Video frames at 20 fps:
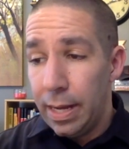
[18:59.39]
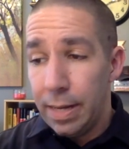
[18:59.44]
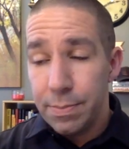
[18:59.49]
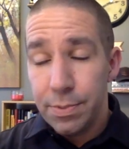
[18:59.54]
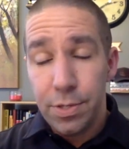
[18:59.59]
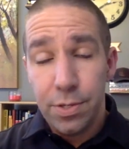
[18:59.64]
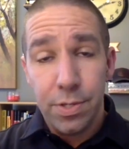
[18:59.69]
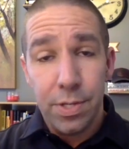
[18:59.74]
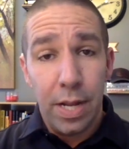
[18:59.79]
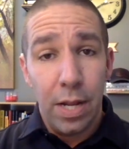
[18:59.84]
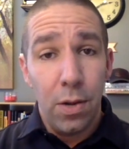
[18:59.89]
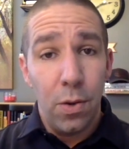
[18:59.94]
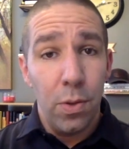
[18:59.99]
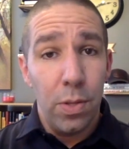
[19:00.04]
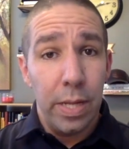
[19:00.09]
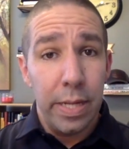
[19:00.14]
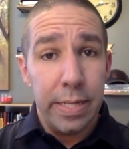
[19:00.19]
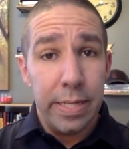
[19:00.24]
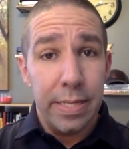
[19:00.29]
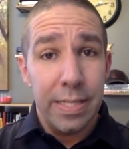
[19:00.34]
So there's not a whole
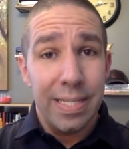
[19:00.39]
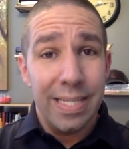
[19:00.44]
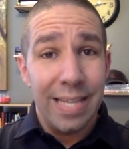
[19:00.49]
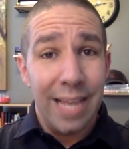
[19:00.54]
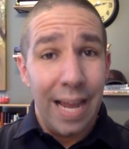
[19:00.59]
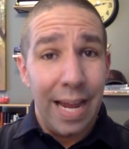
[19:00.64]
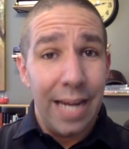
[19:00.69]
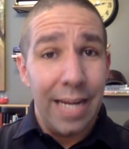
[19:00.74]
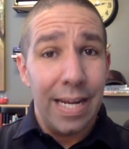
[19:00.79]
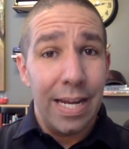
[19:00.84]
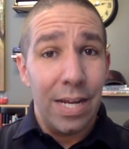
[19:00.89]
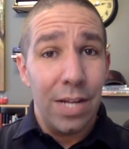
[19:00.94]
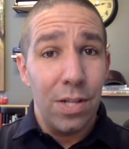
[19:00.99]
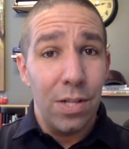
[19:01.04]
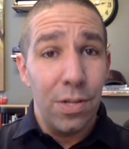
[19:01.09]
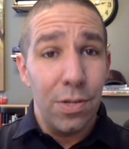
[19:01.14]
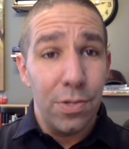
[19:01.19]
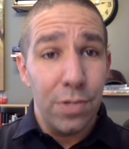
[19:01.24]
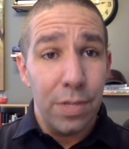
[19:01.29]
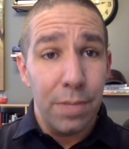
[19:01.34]
lot to sign at
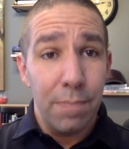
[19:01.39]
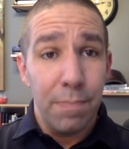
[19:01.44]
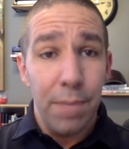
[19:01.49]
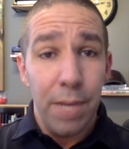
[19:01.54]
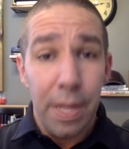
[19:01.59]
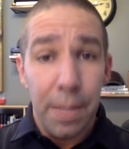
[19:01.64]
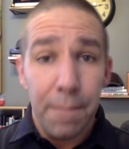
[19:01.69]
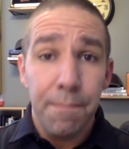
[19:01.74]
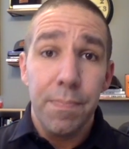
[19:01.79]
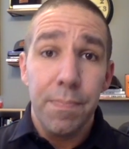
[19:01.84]
closing. But